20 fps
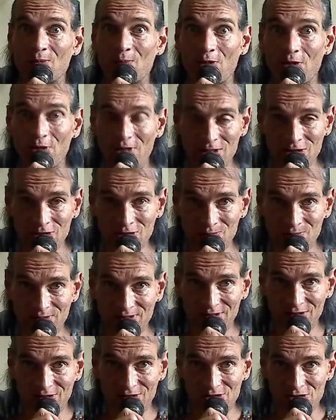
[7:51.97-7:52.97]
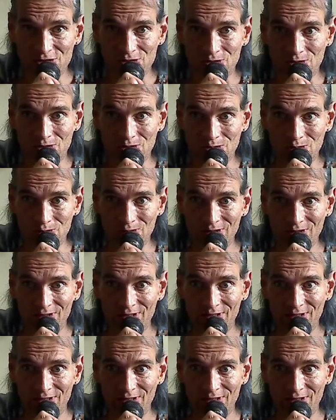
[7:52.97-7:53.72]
them think they're being controlled